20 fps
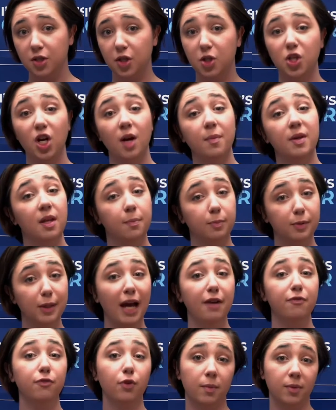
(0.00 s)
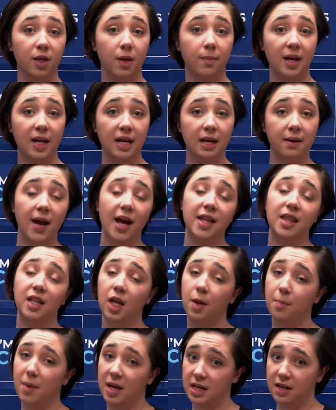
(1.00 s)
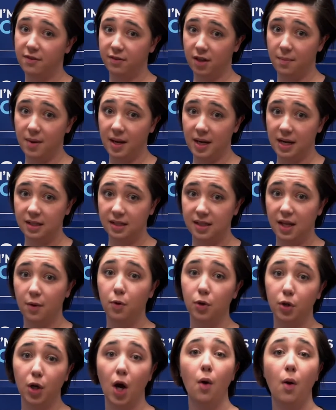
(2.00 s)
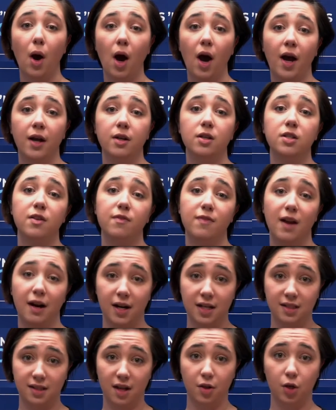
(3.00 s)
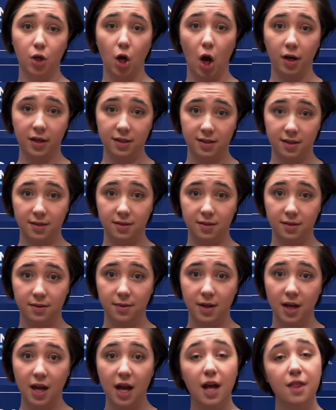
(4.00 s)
to determine the platform committee and the committee of committees that will go on to various other caucuses.